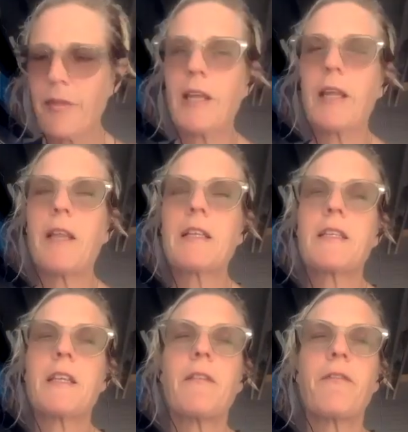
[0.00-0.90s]
think that's
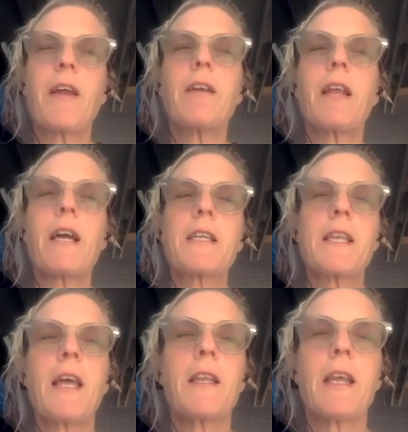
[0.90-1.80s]
a very nice
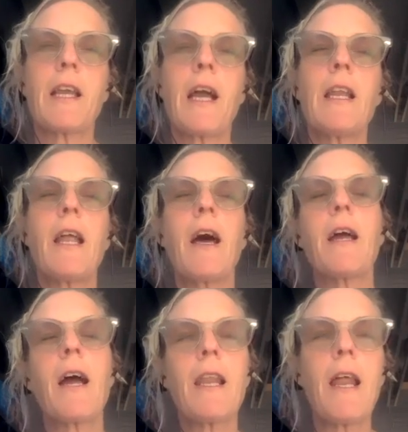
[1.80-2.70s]
ending. I
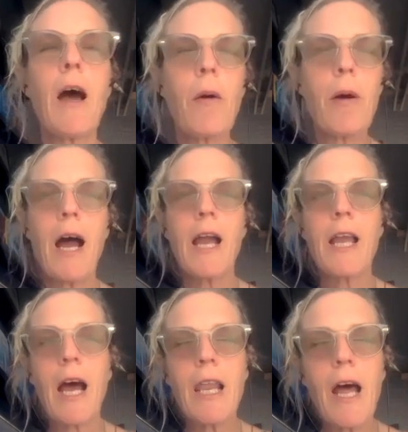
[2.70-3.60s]

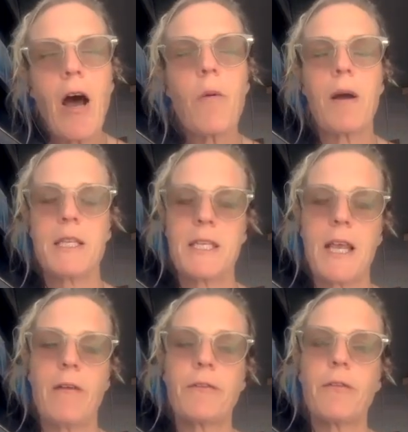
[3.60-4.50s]
allow
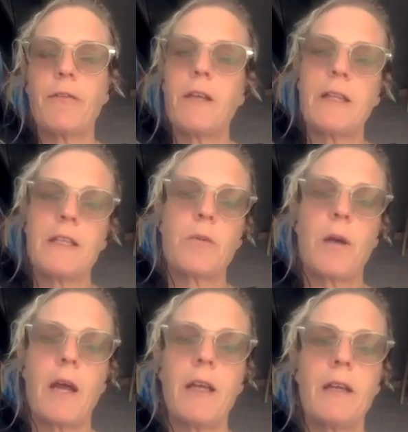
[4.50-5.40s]
myself to feel this
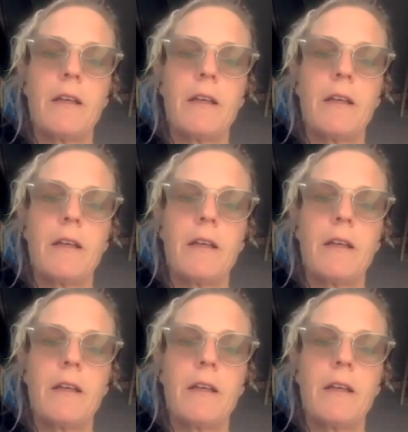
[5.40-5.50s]
way.